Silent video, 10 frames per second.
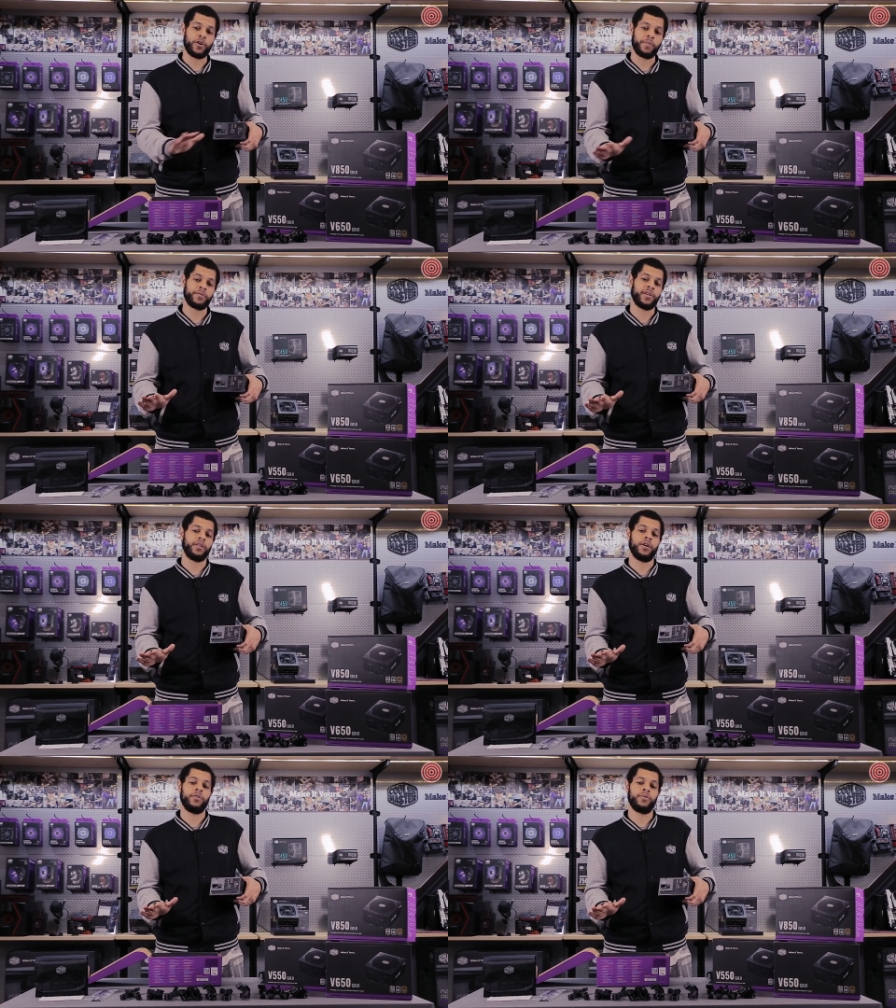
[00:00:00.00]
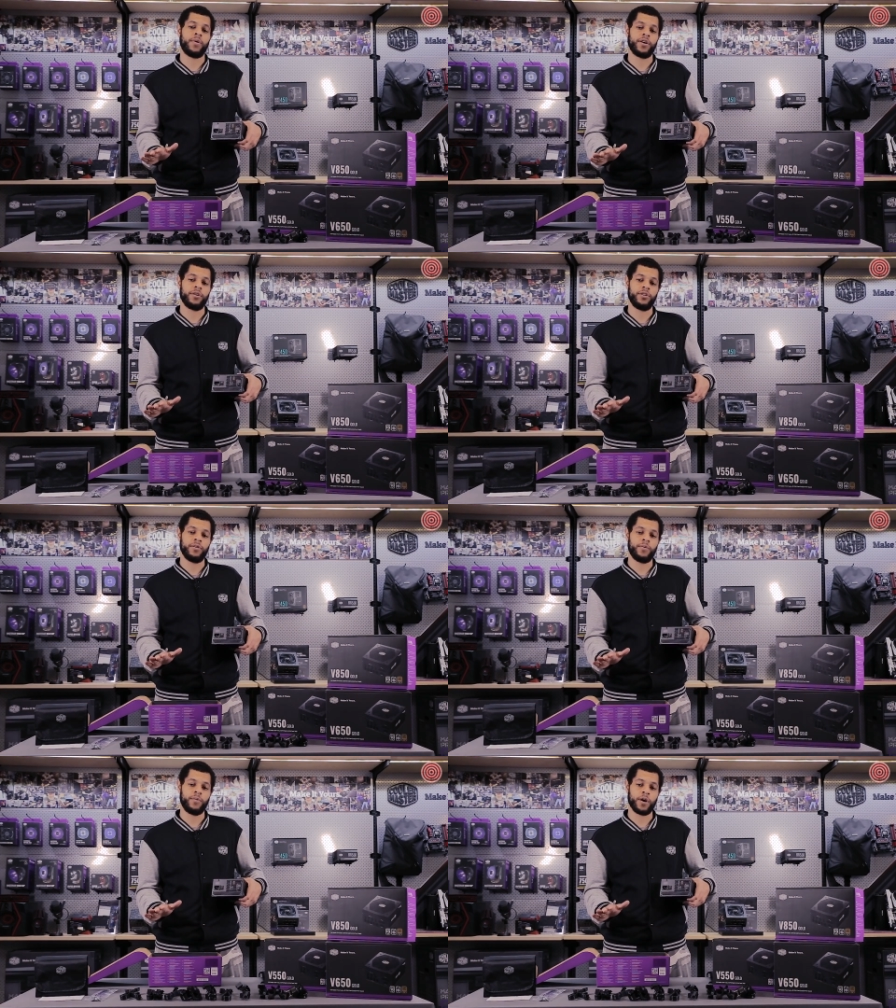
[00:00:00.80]
40% load while you're
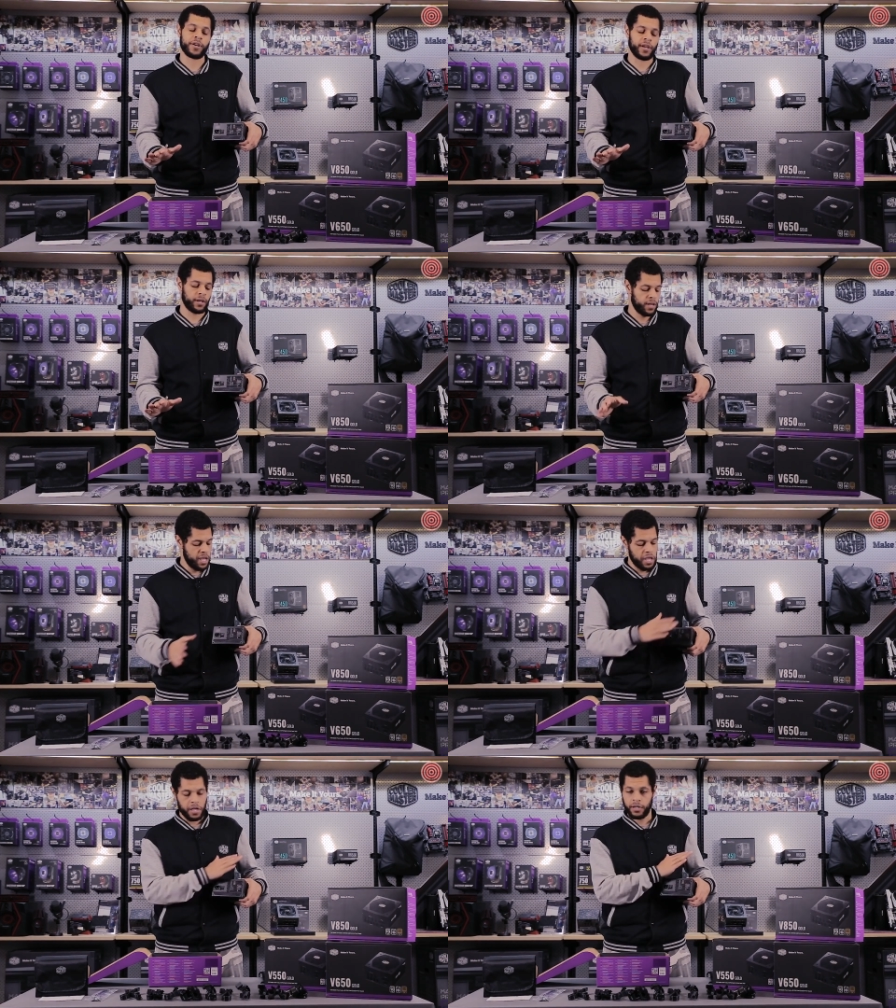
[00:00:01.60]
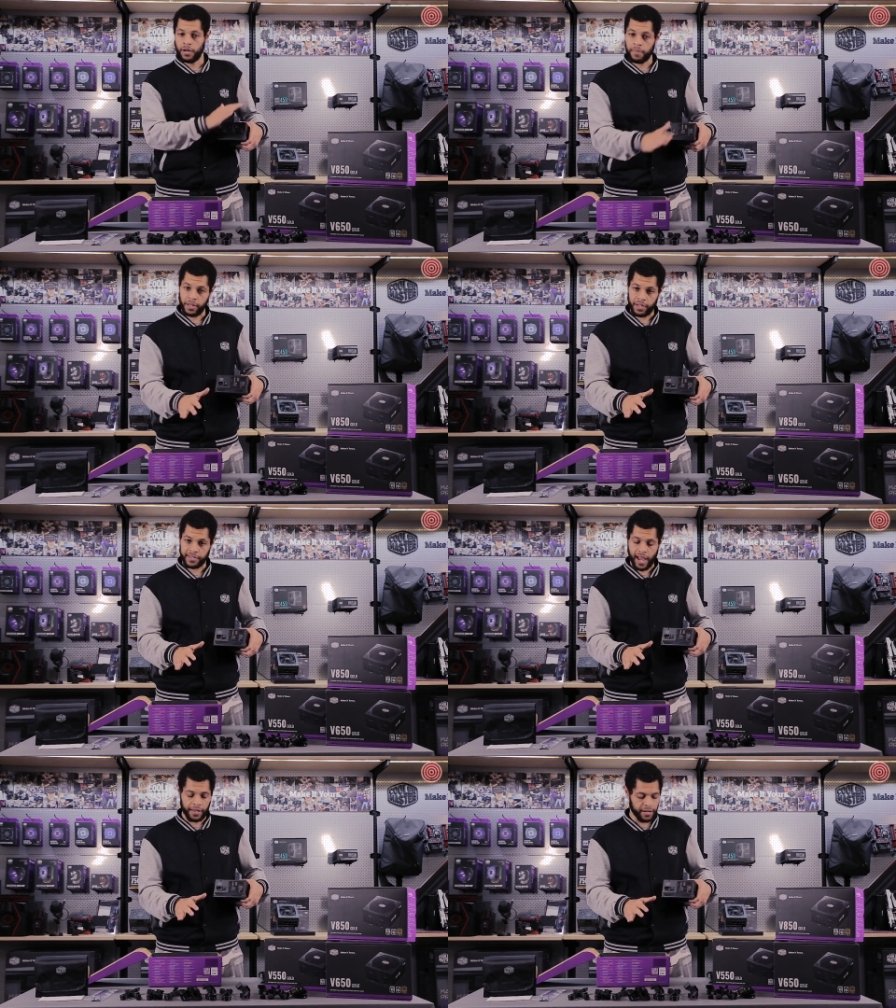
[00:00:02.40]
working, completely
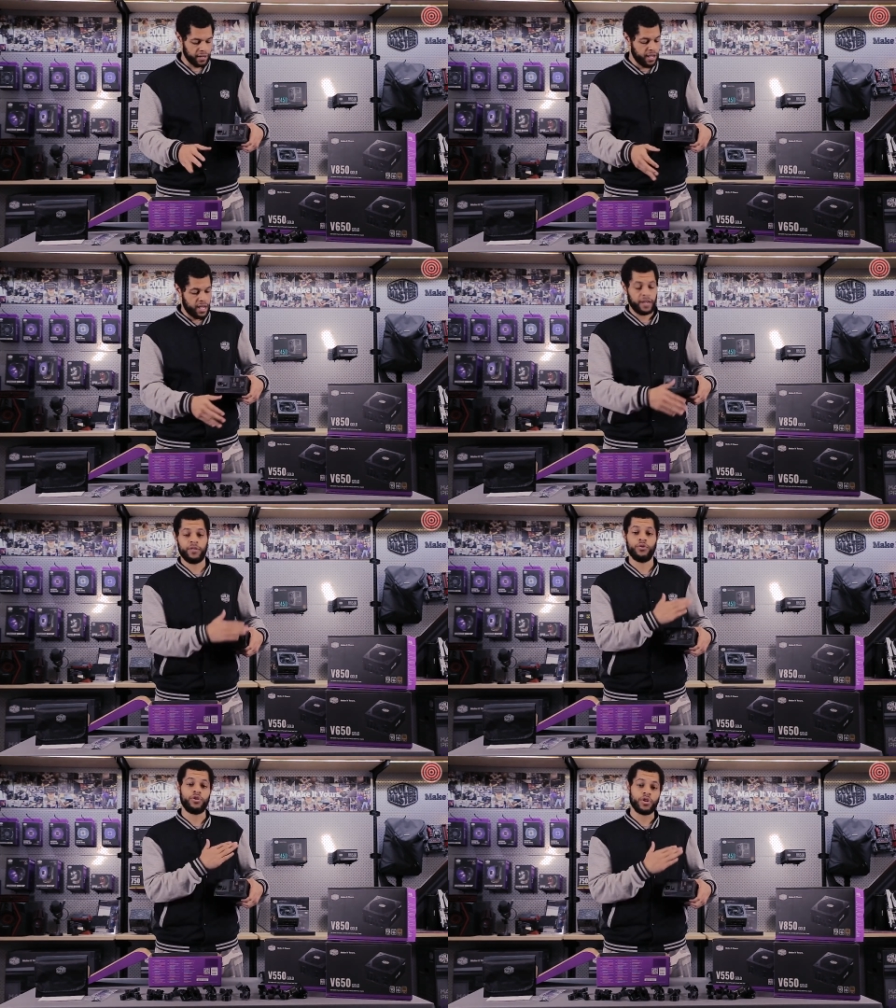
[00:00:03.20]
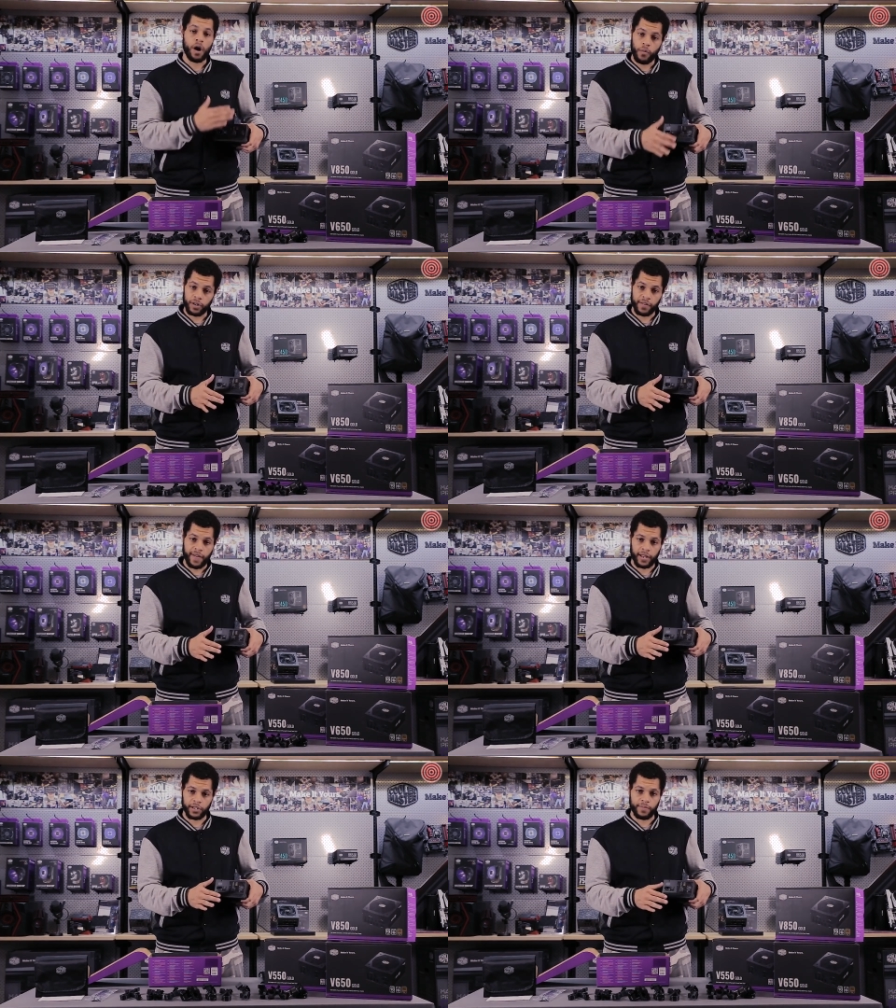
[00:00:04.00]
silent. If you don't want the
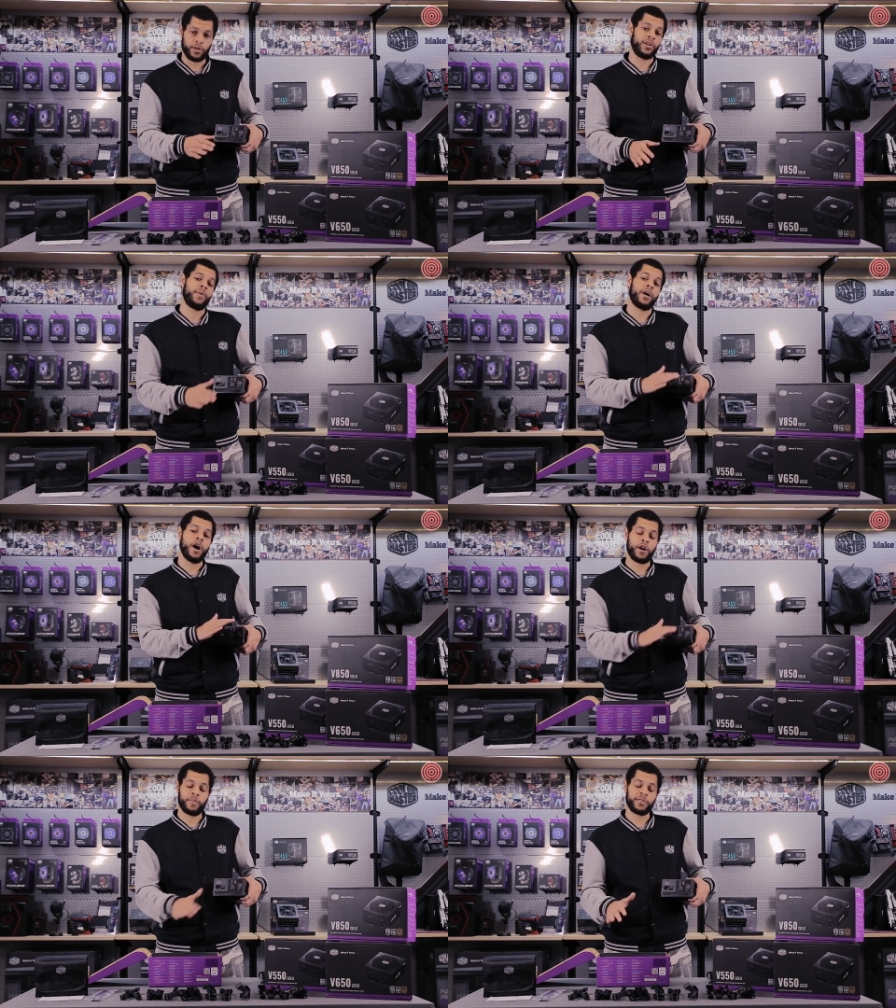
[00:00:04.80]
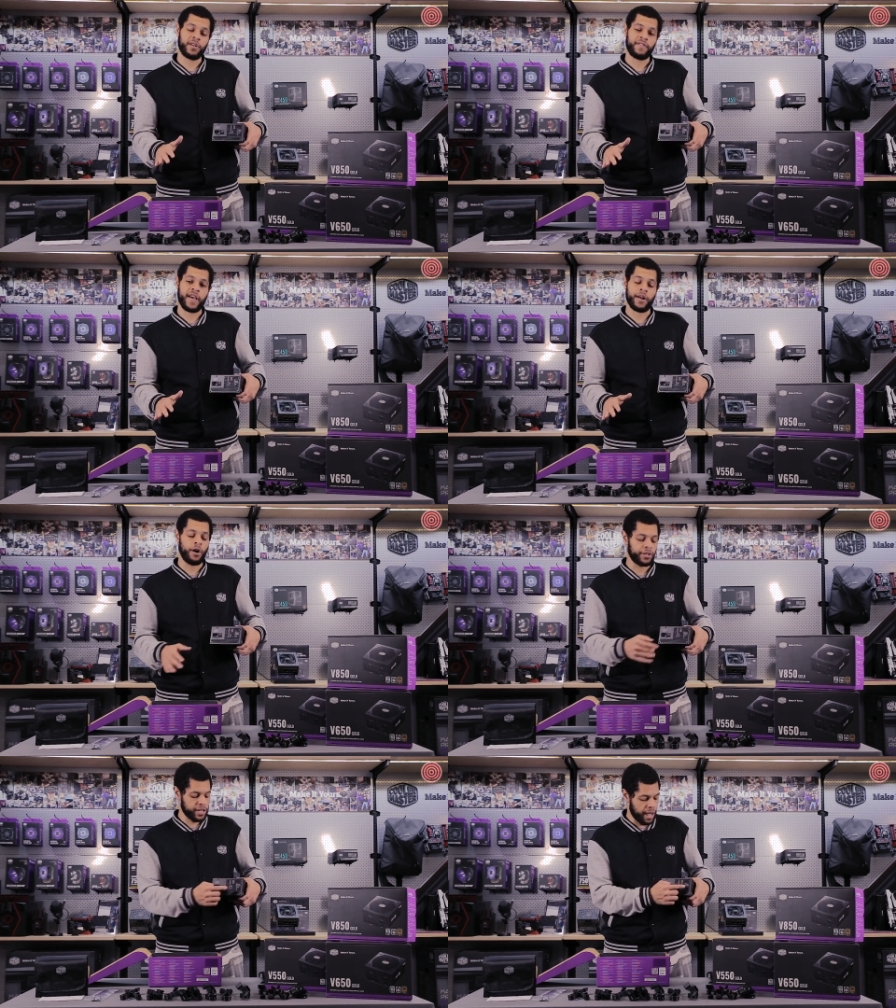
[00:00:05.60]
fanless mode and you want 100% fan
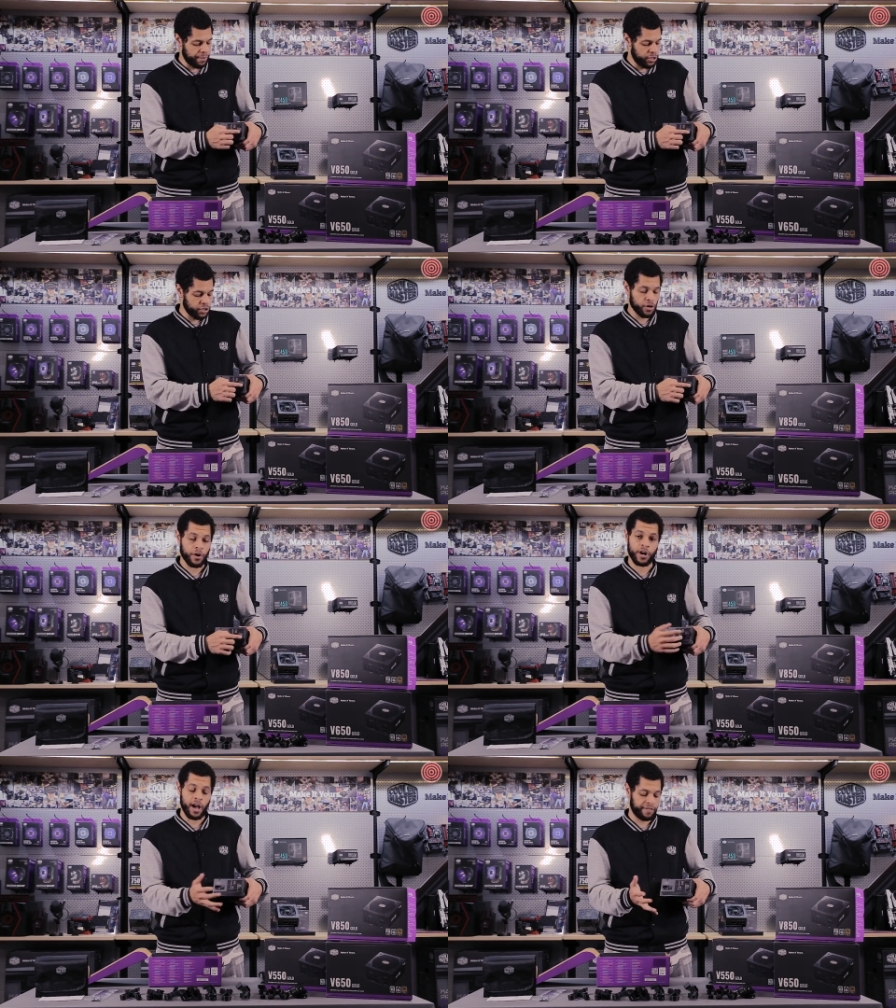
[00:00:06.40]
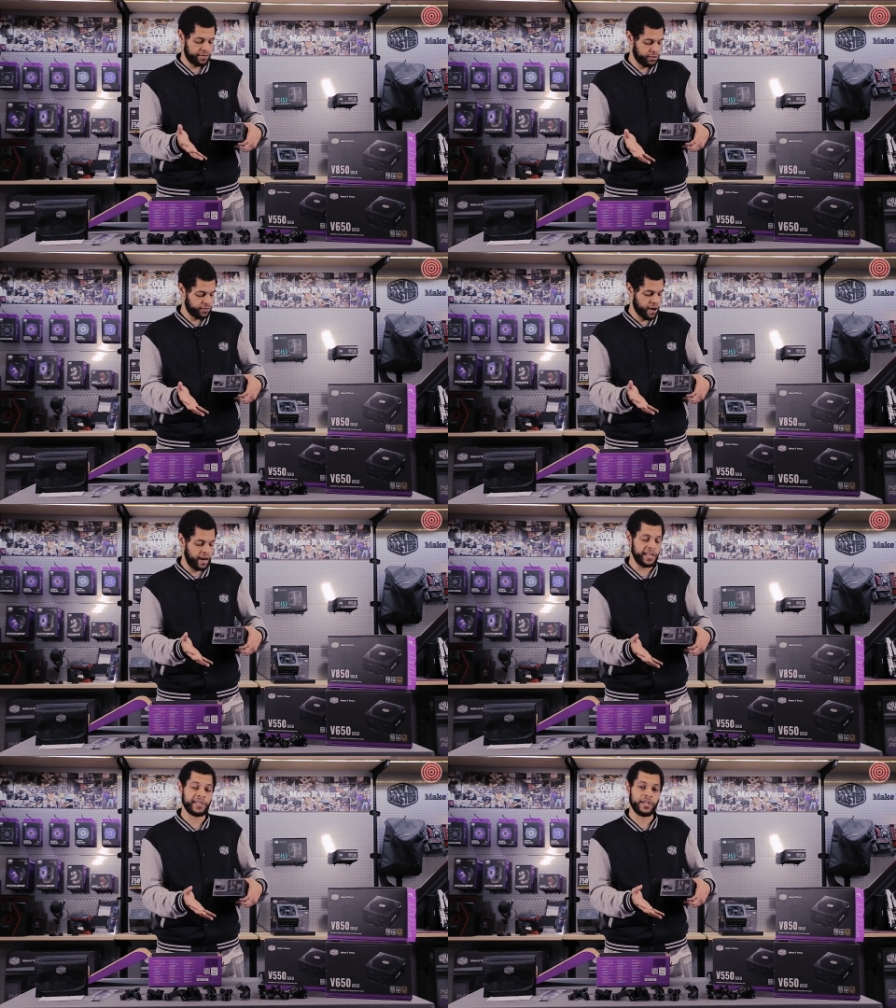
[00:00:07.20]
all the time, you just turn it off. It's
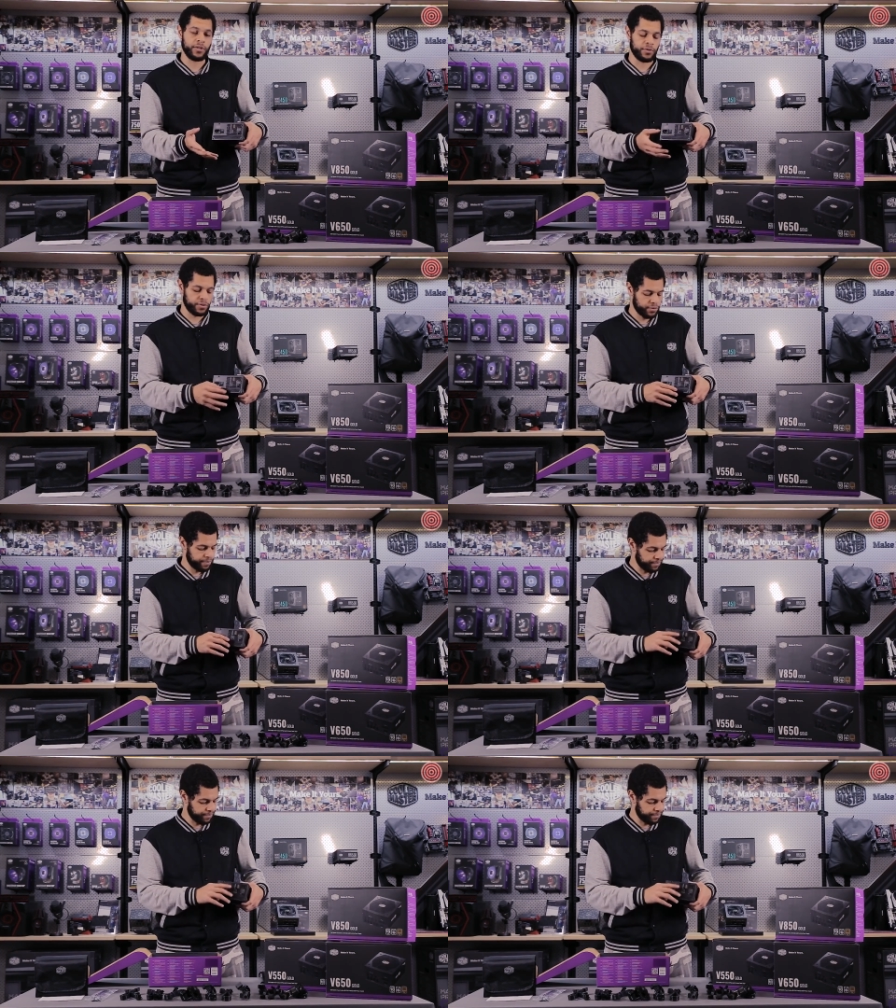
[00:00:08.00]
very easy to use.